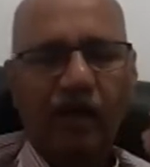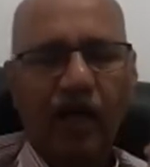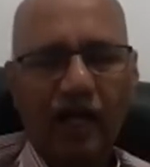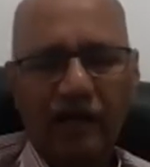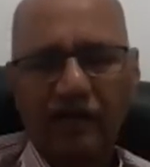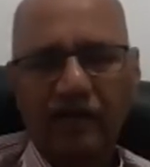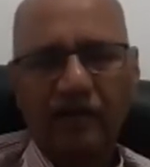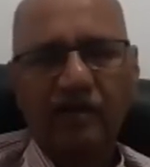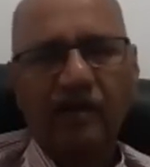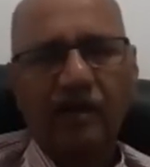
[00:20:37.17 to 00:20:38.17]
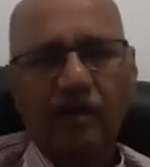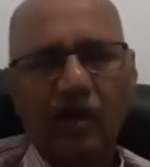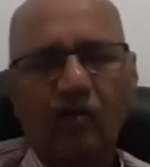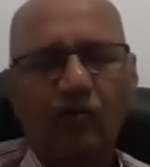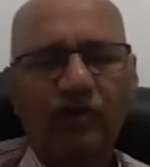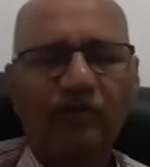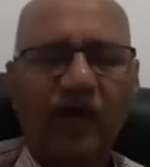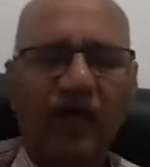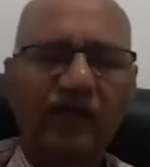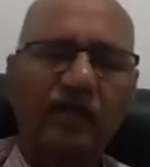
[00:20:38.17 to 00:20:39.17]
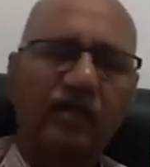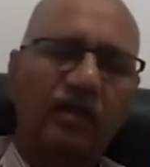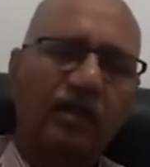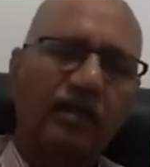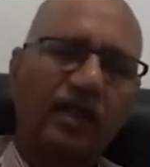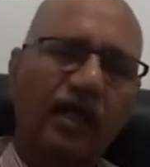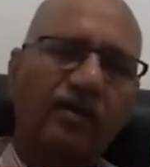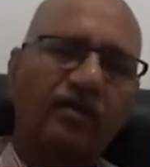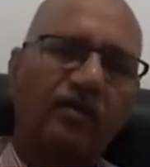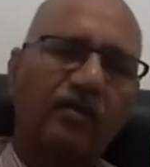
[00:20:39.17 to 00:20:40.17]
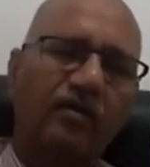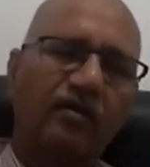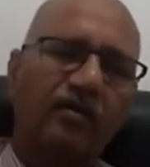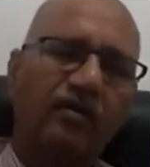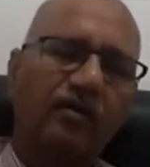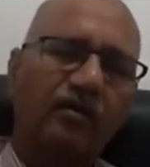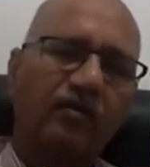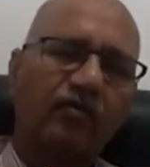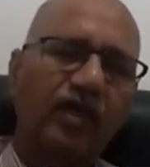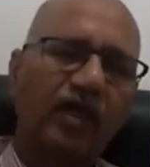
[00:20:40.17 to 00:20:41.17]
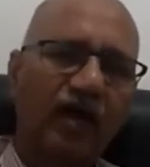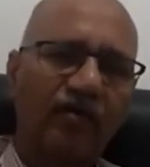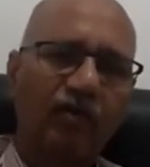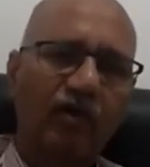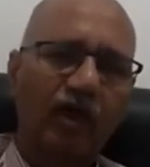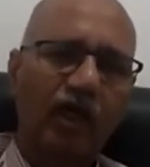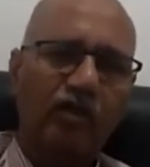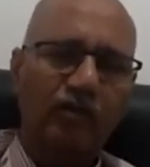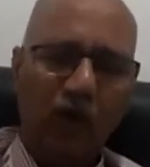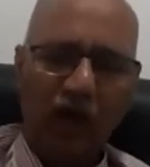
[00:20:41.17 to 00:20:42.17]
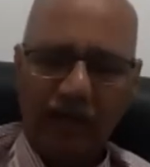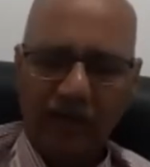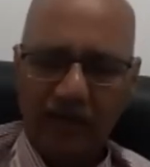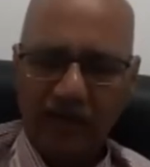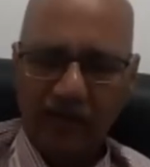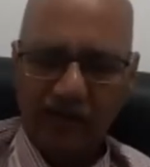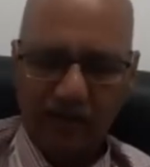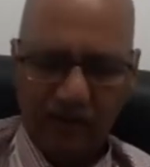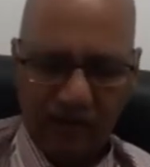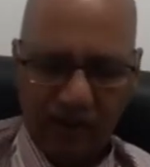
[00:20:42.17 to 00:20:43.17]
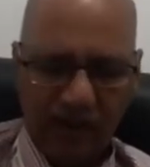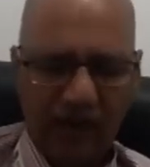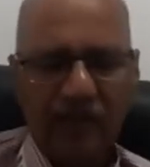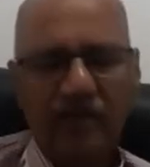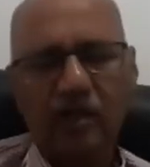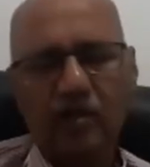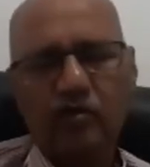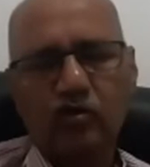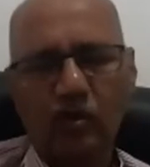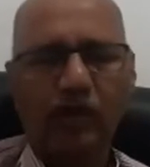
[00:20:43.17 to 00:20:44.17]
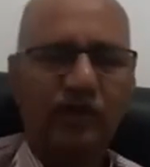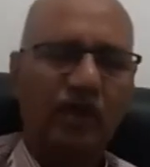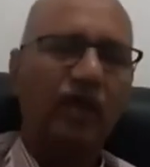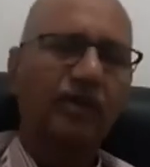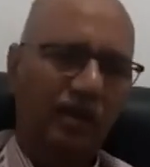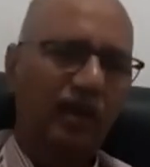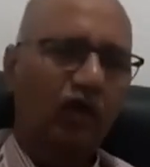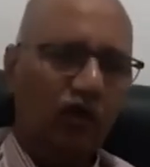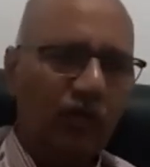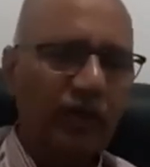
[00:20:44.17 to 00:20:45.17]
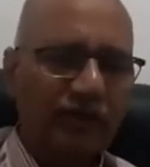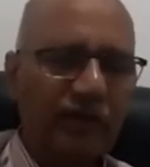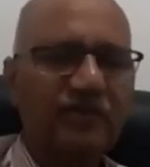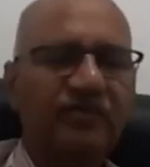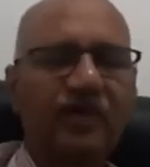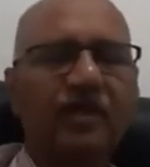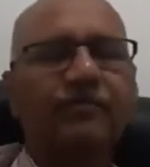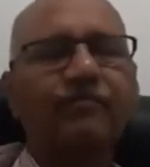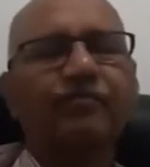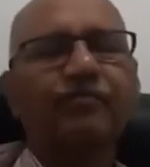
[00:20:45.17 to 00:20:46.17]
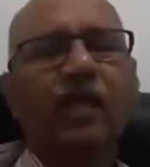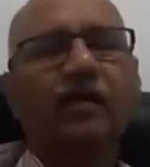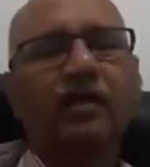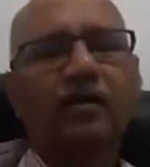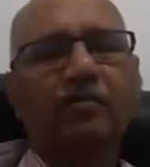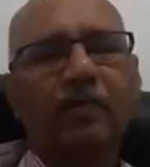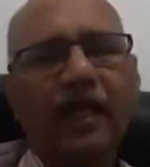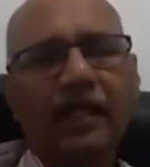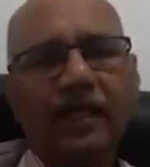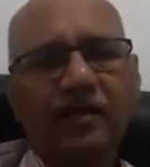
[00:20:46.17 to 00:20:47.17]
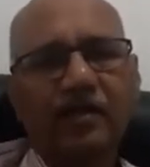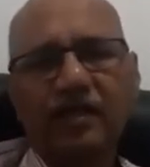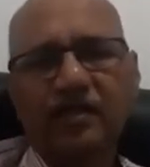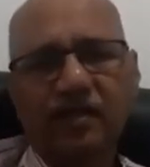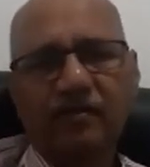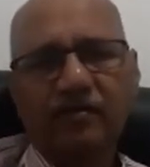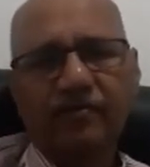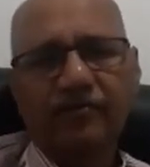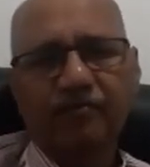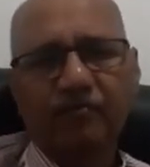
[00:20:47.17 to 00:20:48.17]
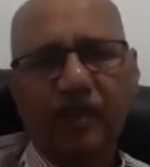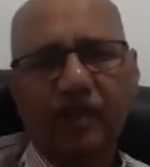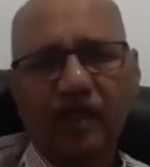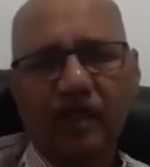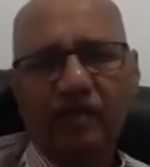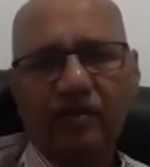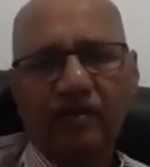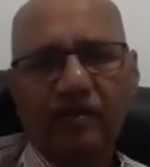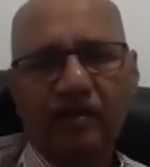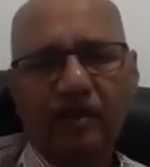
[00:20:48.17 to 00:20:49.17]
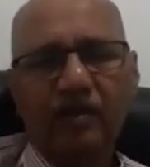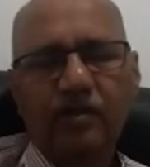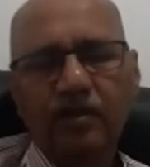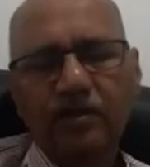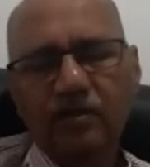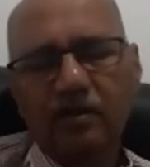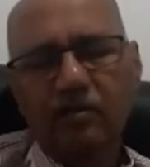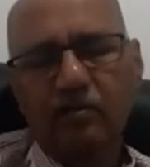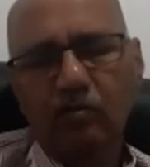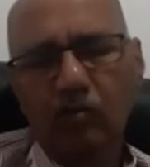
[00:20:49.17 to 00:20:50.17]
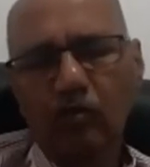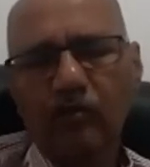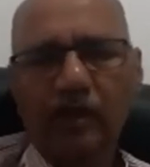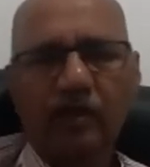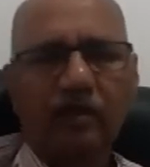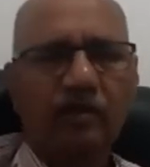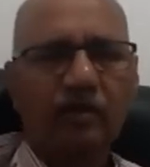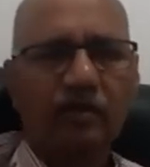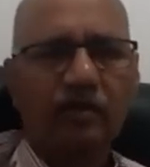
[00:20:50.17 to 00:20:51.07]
And now we find that we have exploited the nature so much. I mean, to be specific, the planet nature, that it is moving